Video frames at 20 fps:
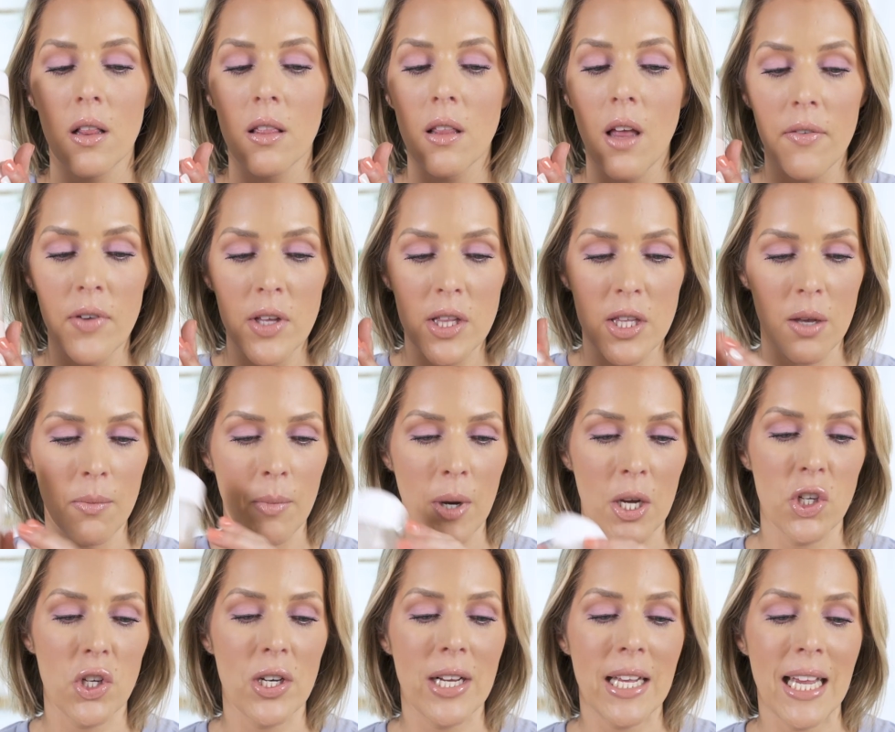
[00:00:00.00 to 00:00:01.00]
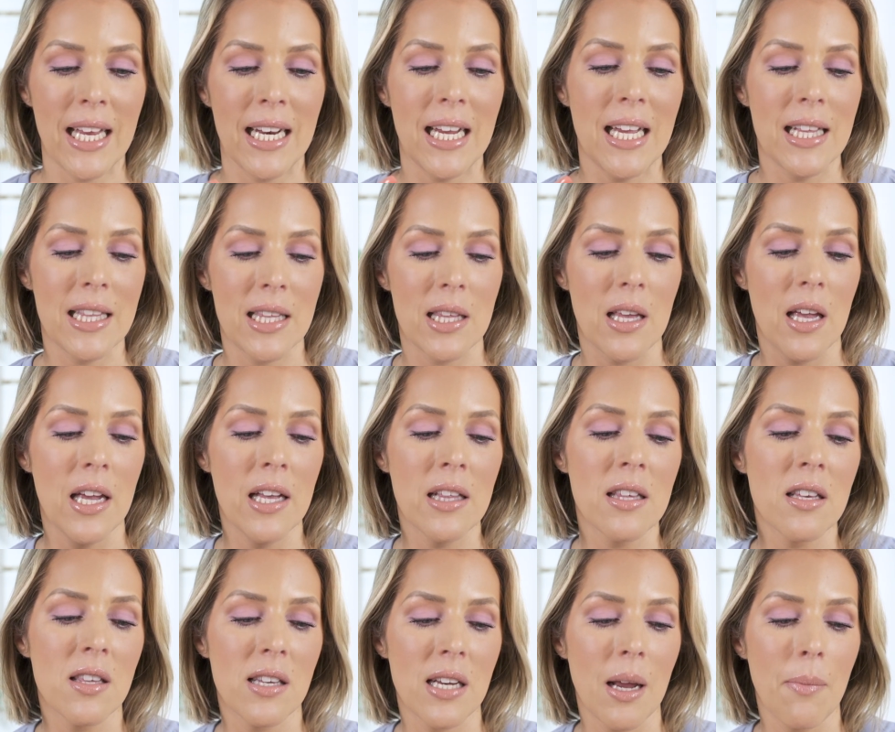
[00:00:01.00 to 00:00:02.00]
Love it so much. And again, it's
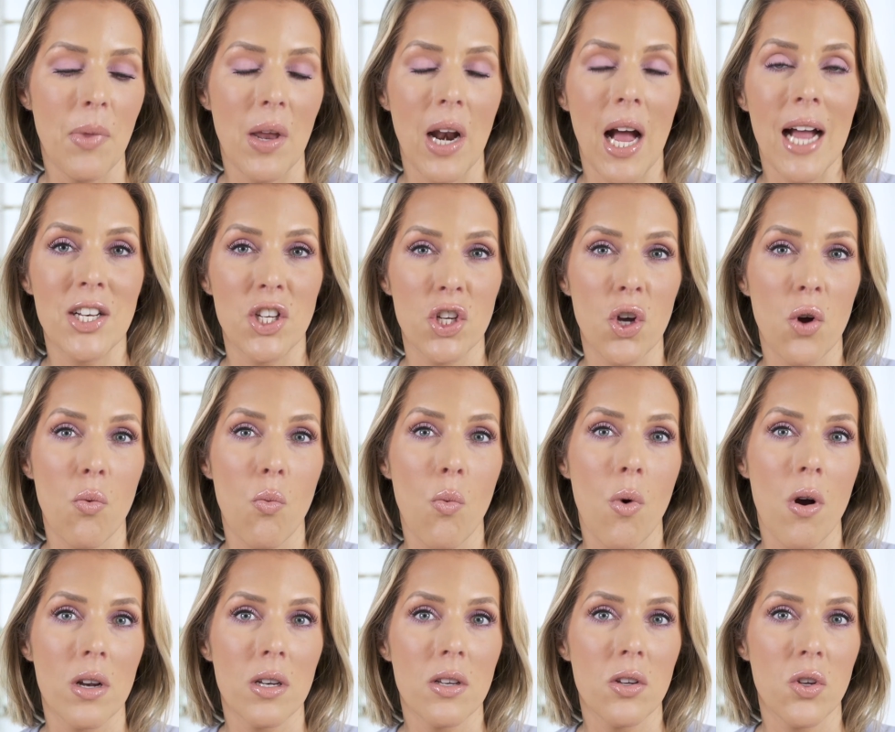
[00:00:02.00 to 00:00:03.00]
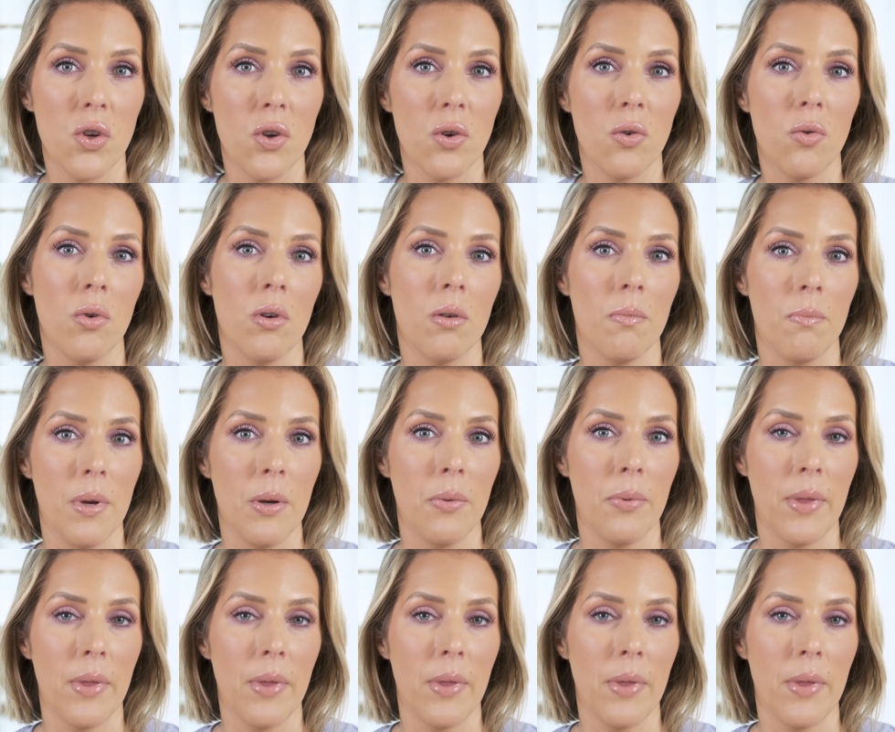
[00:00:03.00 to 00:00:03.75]
a step that I don't want to be